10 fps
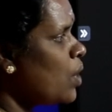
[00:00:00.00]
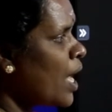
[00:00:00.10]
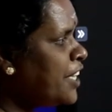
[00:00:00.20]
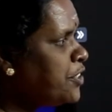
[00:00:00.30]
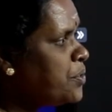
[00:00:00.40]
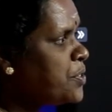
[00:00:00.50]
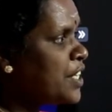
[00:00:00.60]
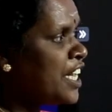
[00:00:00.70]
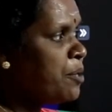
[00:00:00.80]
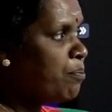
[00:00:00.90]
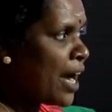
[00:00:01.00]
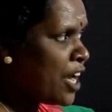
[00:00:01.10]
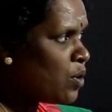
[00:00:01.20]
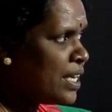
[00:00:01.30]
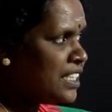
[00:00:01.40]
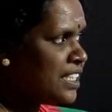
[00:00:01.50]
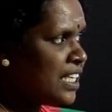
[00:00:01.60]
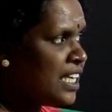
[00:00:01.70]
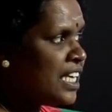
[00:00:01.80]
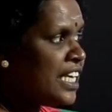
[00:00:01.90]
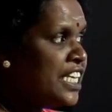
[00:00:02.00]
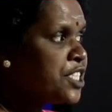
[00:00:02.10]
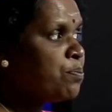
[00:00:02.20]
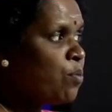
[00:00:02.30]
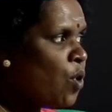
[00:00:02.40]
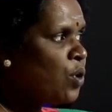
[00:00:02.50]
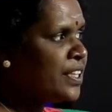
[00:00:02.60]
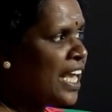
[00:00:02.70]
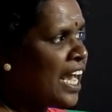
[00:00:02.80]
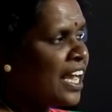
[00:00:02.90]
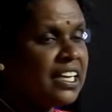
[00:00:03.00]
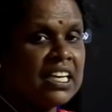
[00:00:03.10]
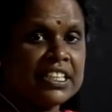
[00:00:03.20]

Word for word: like to study biology is more than